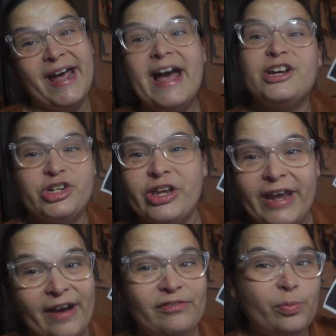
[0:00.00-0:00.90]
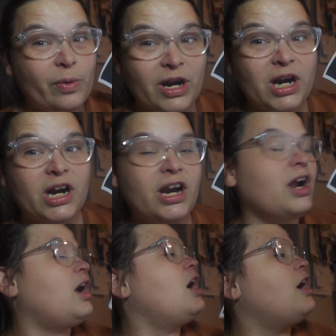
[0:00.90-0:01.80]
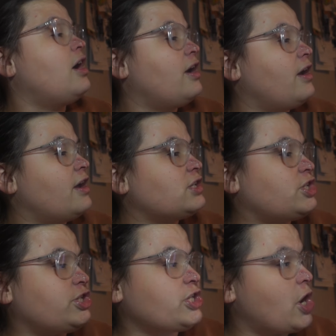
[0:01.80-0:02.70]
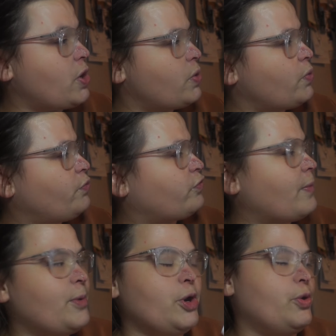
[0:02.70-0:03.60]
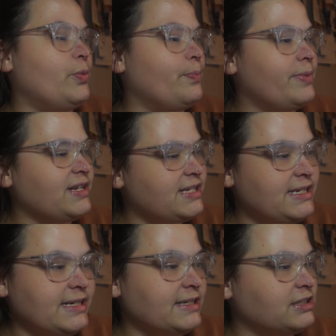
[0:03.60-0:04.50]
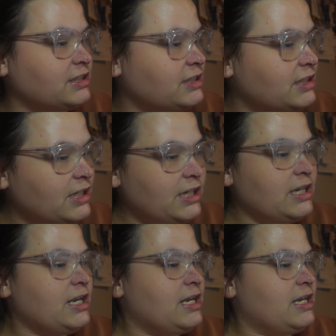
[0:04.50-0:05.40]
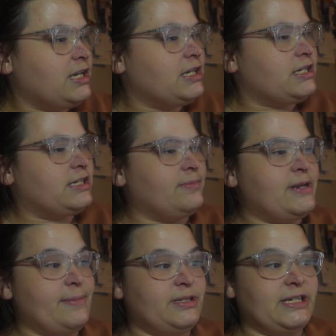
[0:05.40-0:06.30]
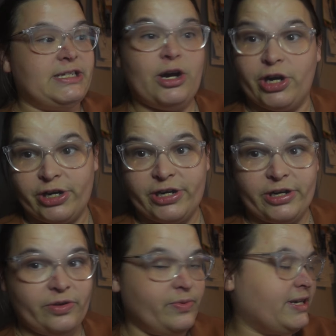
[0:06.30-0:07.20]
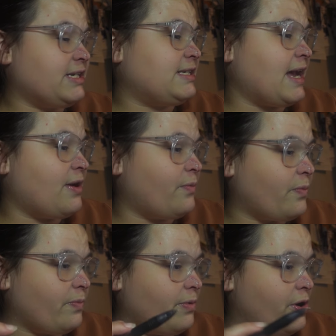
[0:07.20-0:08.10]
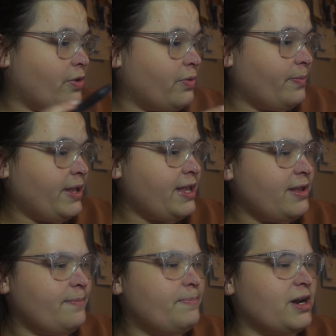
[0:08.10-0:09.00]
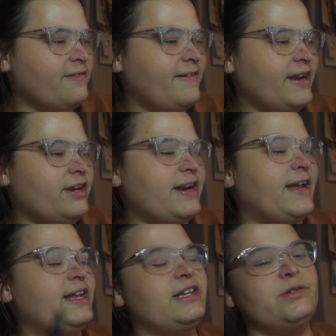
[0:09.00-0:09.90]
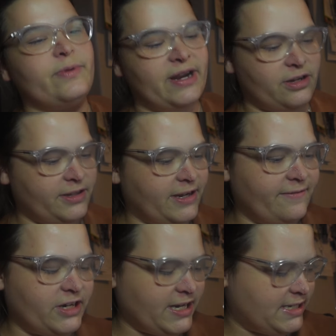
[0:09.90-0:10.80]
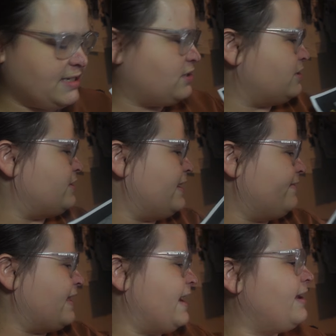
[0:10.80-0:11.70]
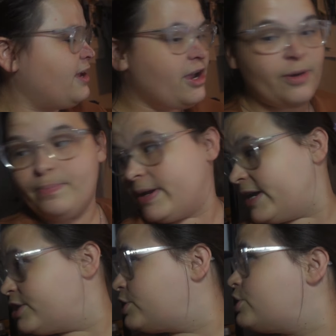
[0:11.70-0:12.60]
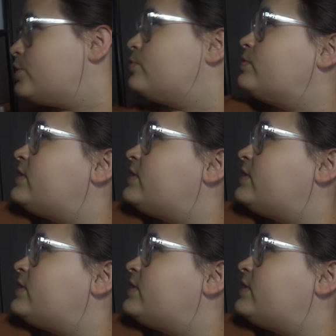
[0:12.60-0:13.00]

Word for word: actually have work, so from home, but still. Sometimes it's harder when it's at home. Bonfire Night is red on the cover. I still don't have that, but I do